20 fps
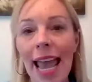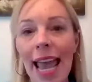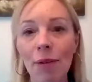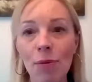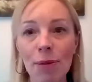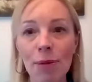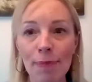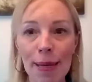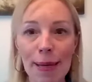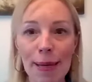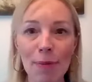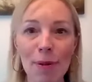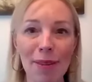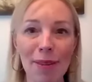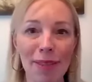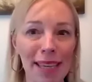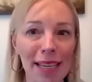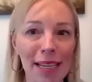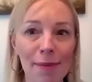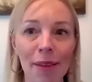And when people
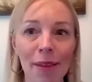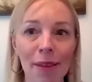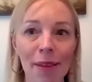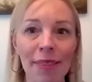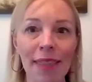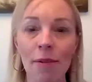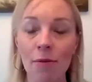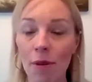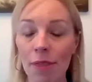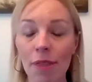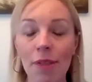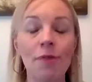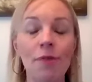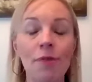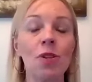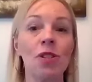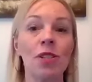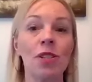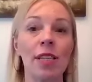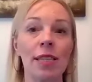think about that, well, the
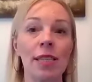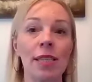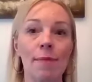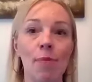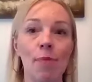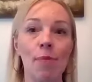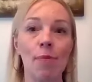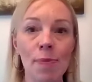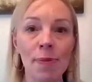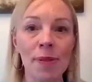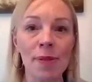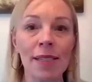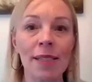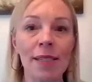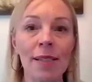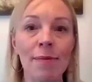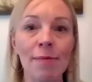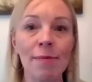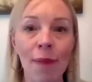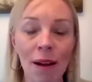first thing that pops
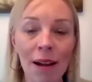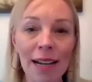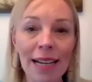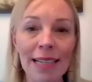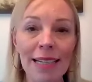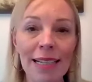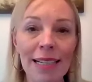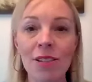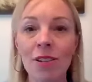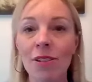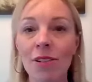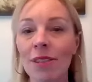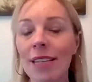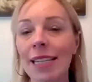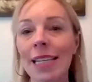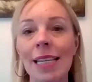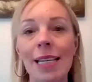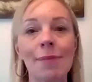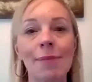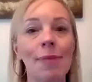into mind is you're
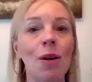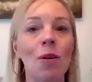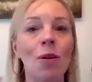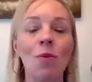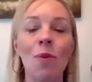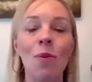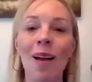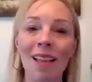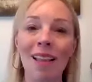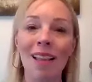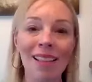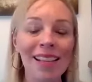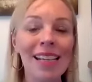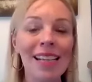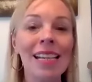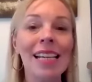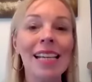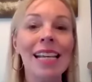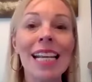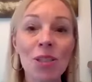thinking about, well,
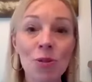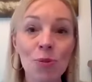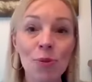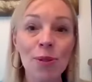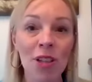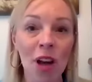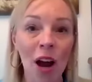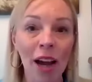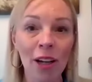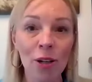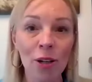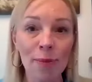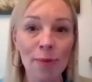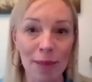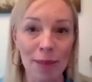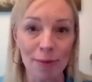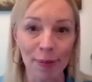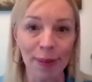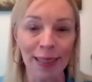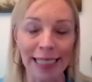it's
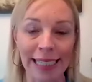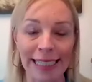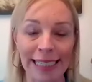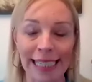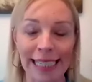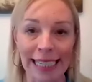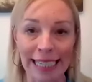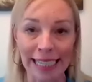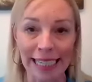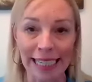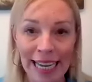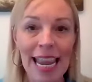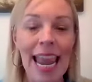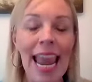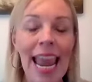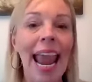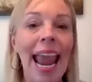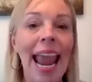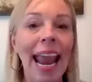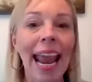retirement planning.
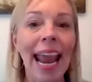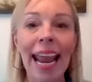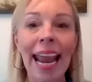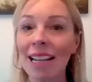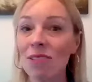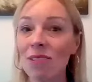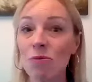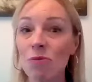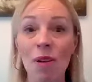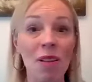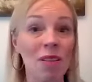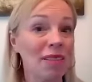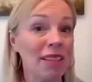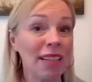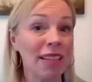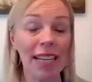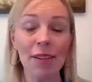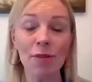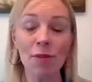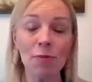And
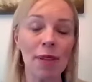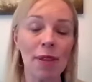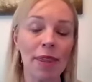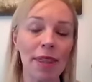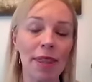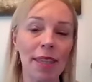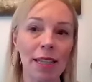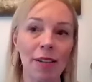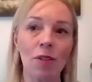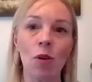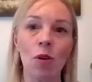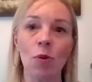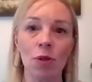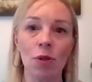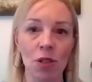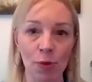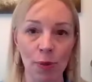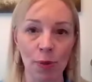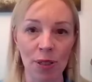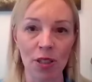well, even within you go
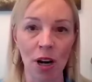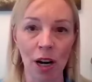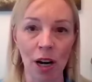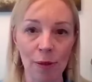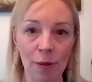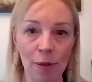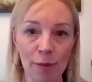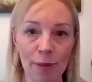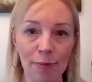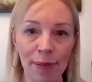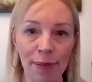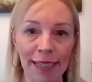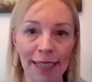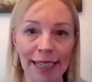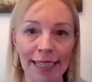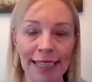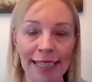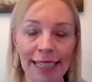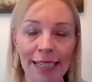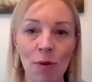into retirement
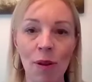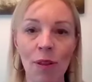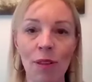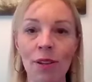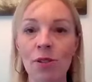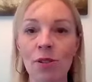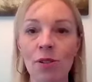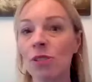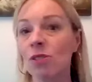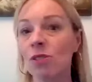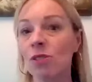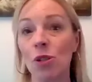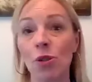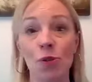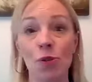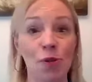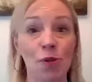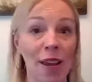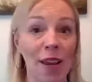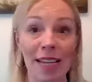planning, well, there's
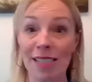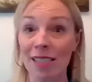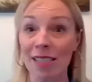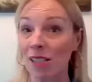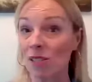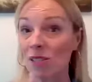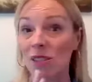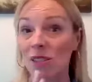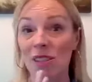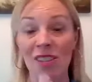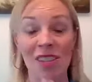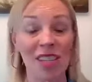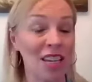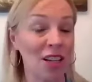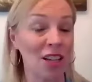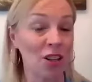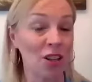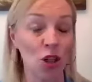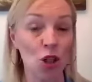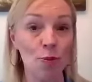two phases, the
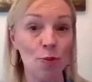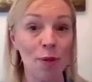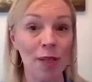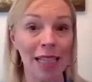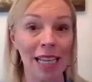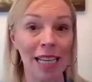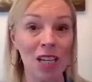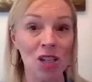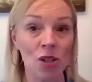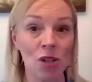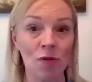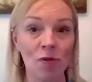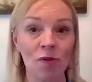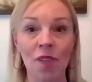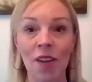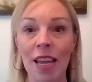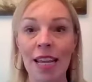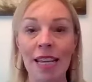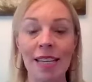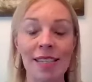accumulation
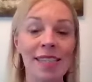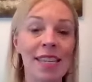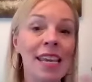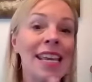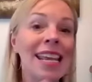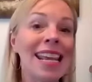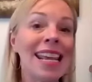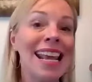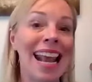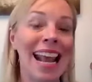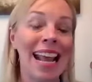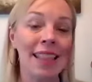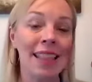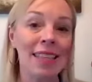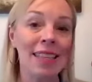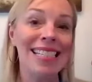phase and the